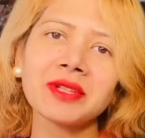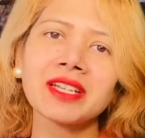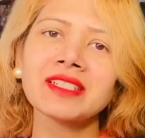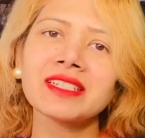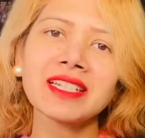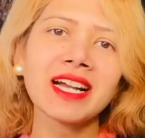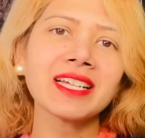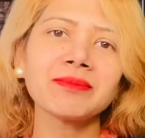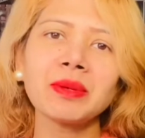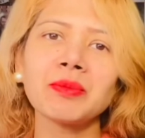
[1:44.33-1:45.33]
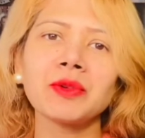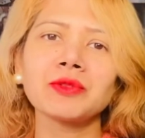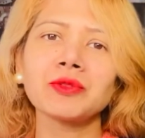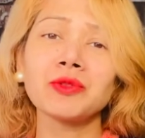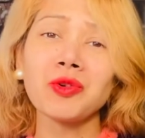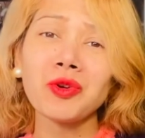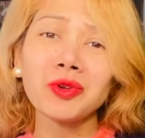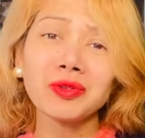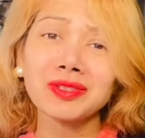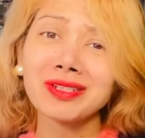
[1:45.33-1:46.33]
getting like people to know
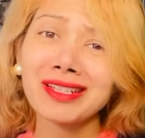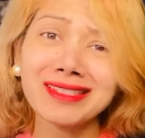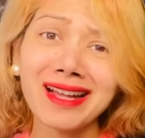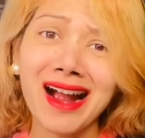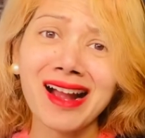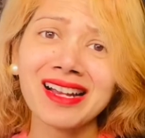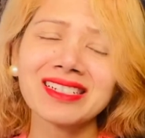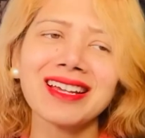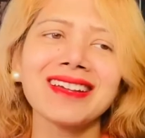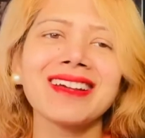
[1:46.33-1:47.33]
you is really hard.